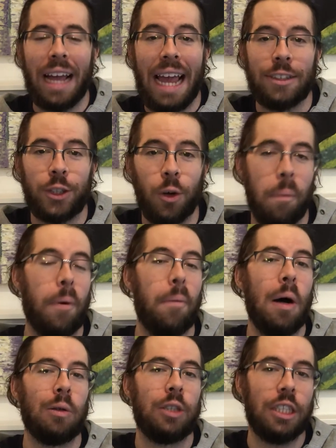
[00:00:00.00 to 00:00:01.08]
And so it
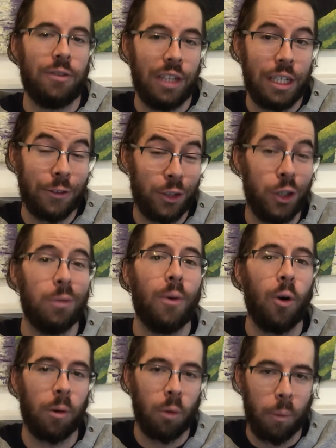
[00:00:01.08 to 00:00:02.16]
promotes these videos to
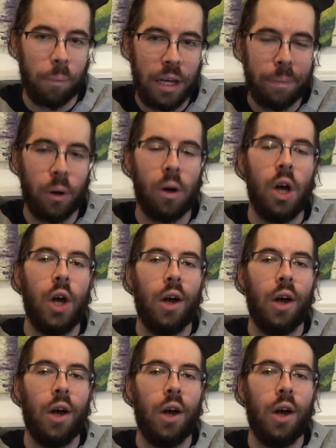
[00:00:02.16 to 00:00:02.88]
more and more people,